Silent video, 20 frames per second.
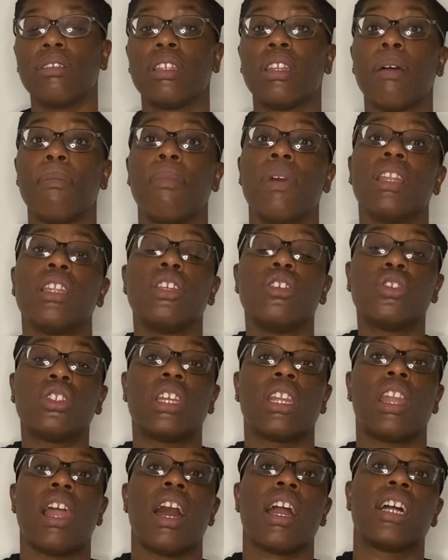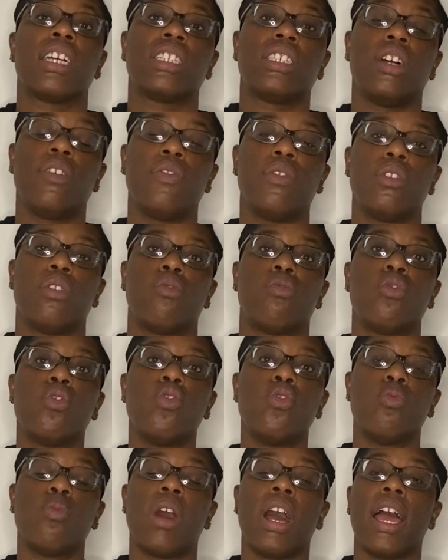the mother used to lock herself in a
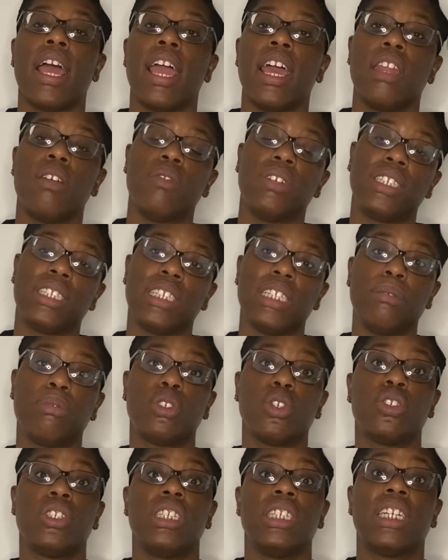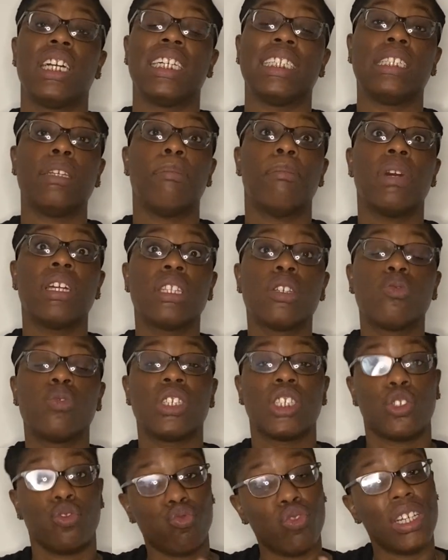room while Hannah was asleep. Because the mother
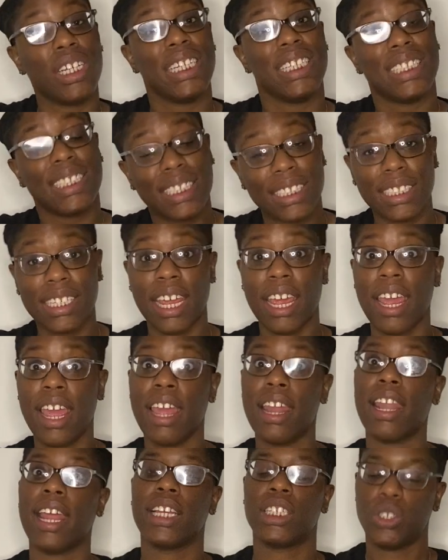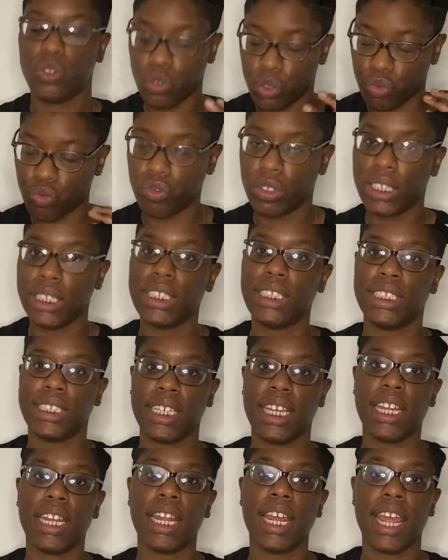was really scared. Like, she was really
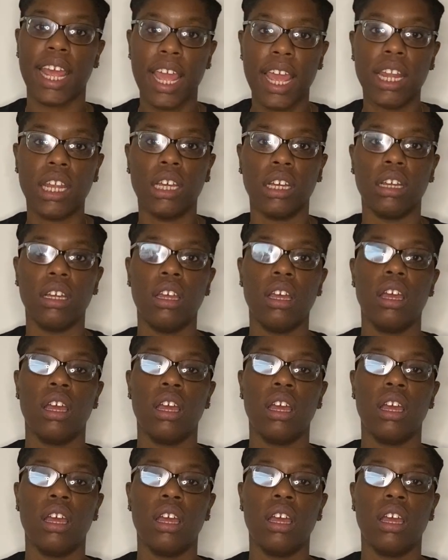scared of Hannah.